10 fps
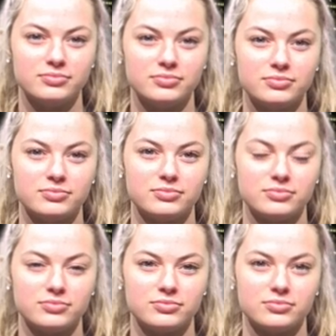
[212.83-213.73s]

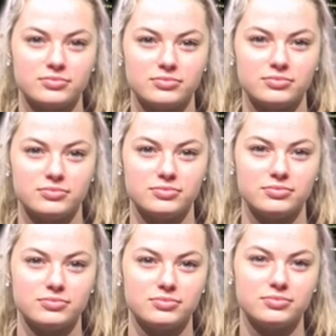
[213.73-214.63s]

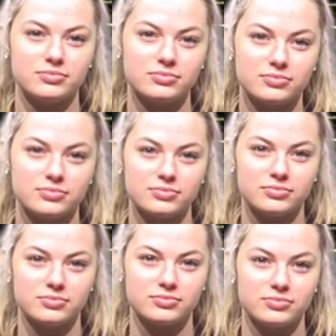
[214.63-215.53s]

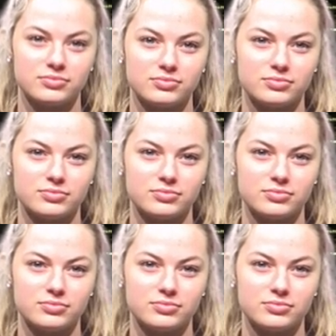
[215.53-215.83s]
(silent)